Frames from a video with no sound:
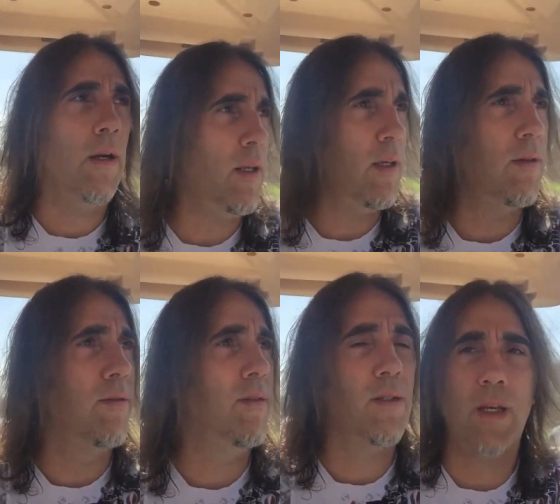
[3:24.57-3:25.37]
Okay. Alrighty,
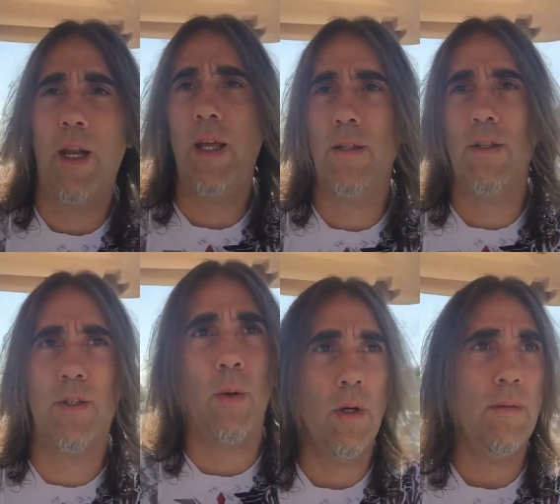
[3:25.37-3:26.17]
we gotta head into
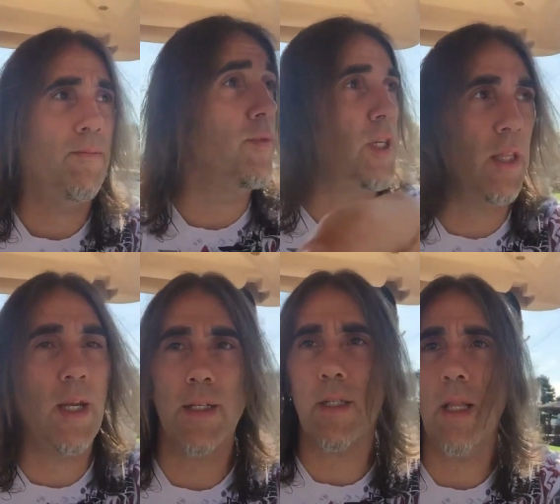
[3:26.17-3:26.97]
the store. See you in
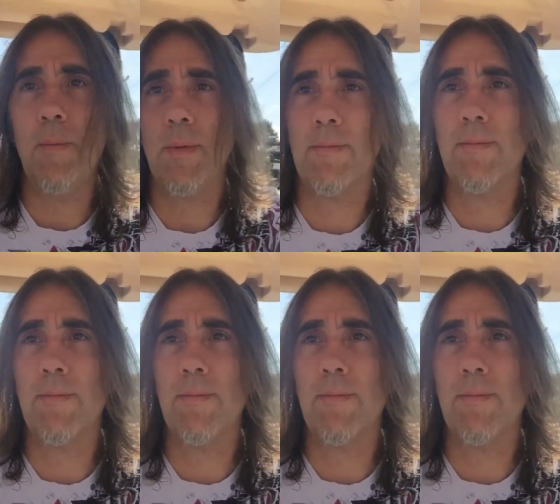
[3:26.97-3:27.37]
the next clip.